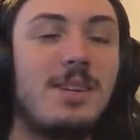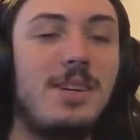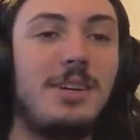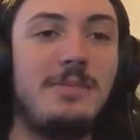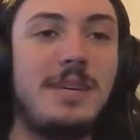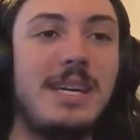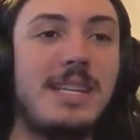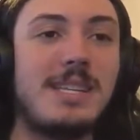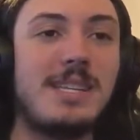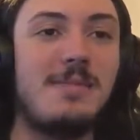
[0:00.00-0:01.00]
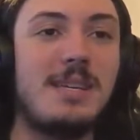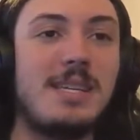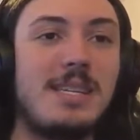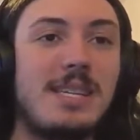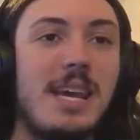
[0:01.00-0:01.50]
Oh man, this is gonna be
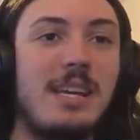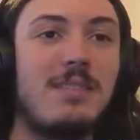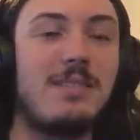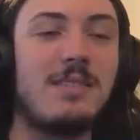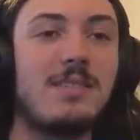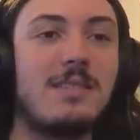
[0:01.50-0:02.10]
insane.